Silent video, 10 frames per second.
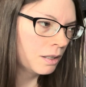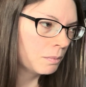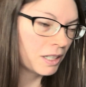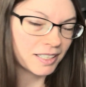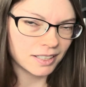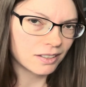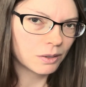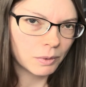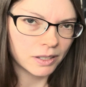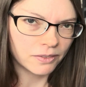But I tell
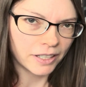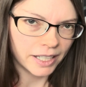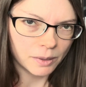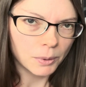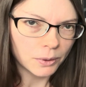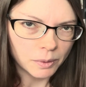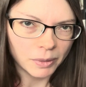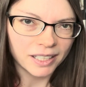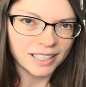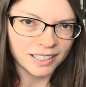you what, if I had a broken
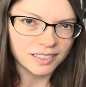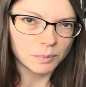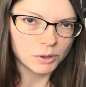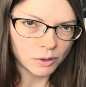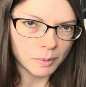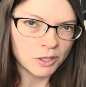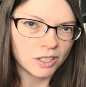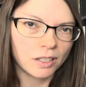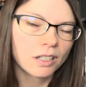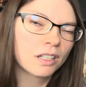binding
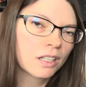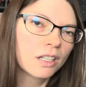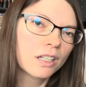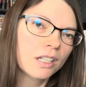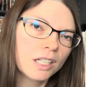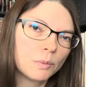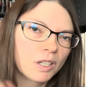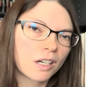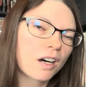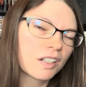subscription, it would
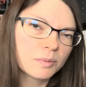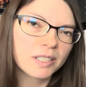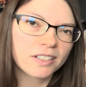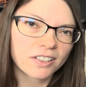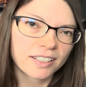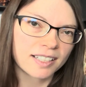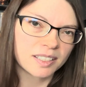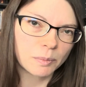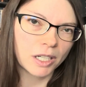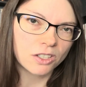not cost me nearly
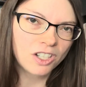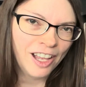this much.